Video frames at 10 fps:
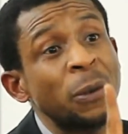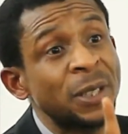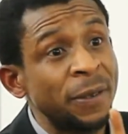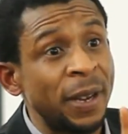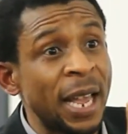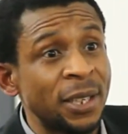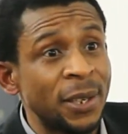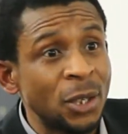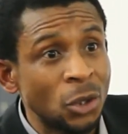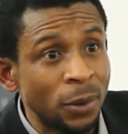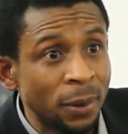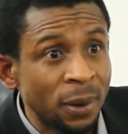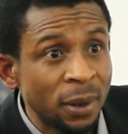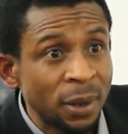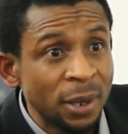civilization,
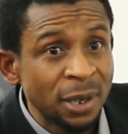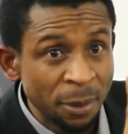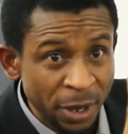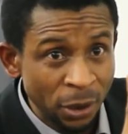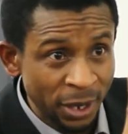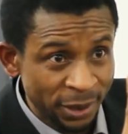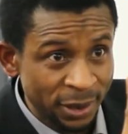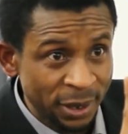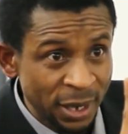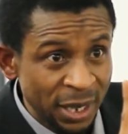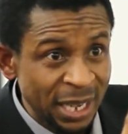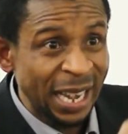the Middle East. The